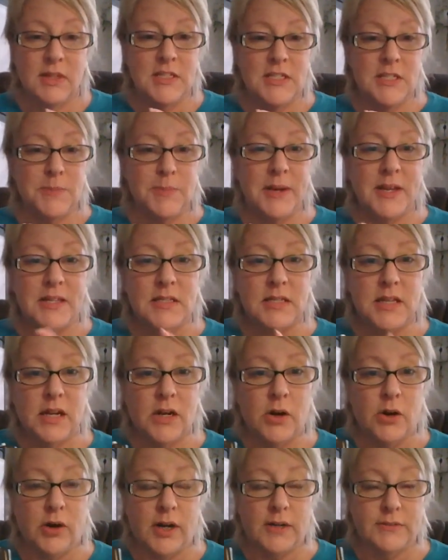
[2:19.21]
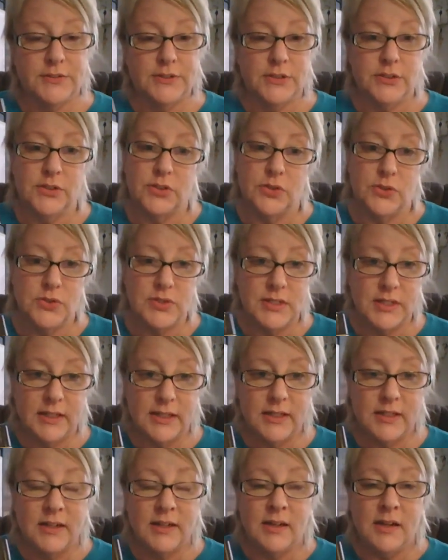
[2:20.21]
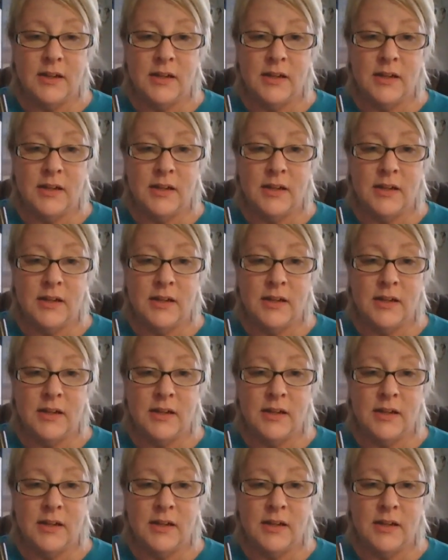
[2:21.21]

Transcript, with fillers: Depends on how often you're using it